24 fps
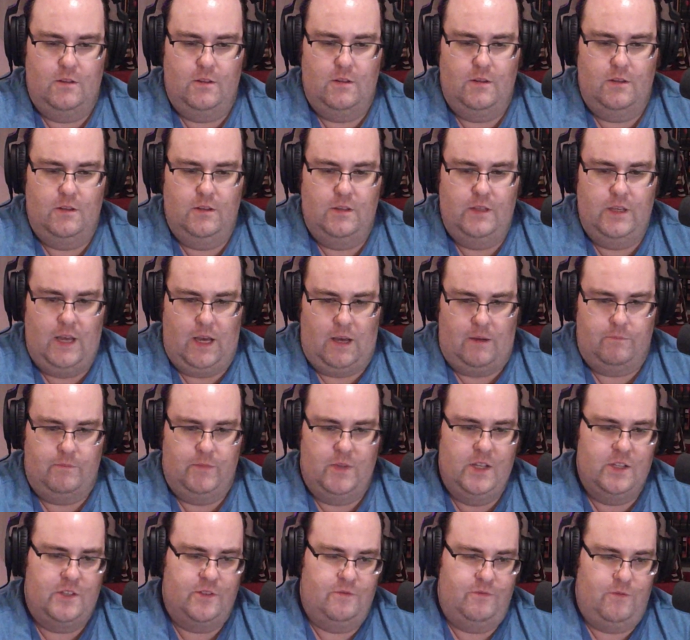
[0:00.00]
Yeah,
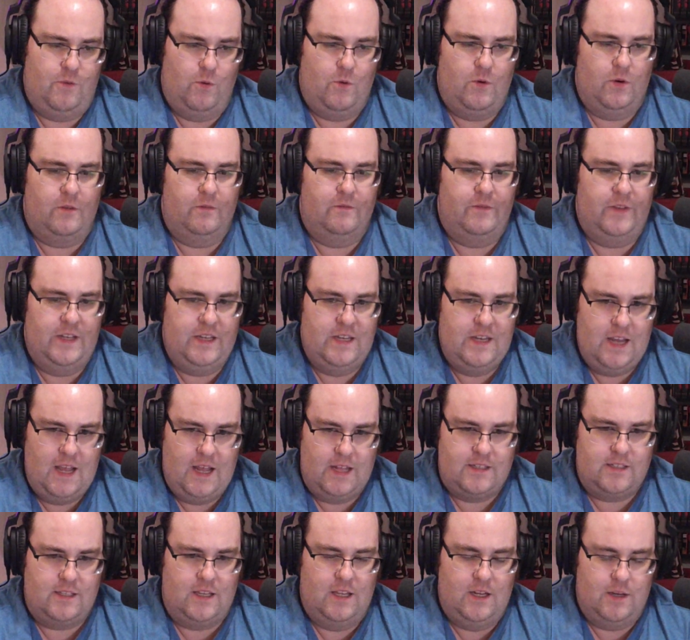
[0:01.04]
it's 4
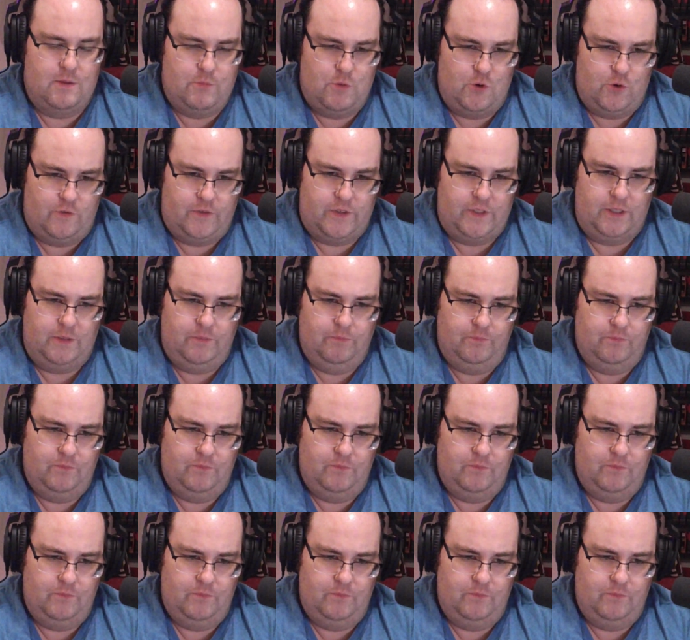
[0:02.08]
vignettes in a movie